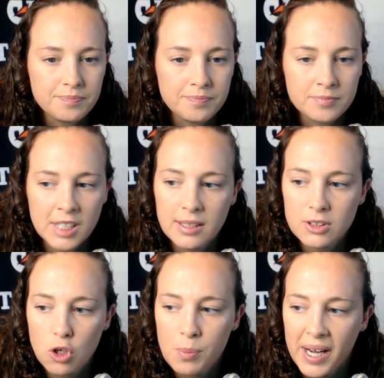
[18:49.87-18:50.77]
Now let's
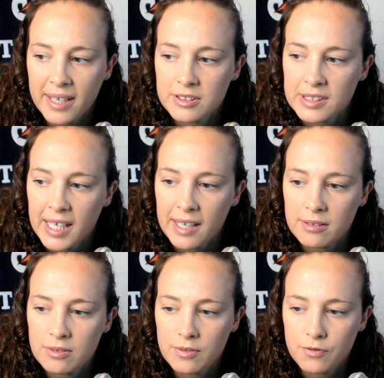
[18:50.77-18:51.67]
go back to that
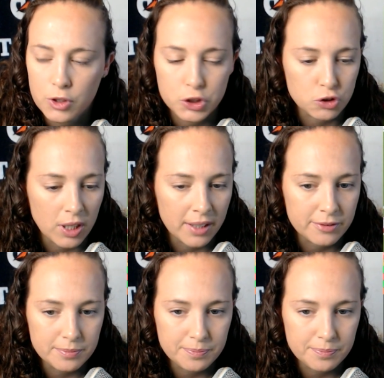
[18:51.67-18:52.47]
first drive.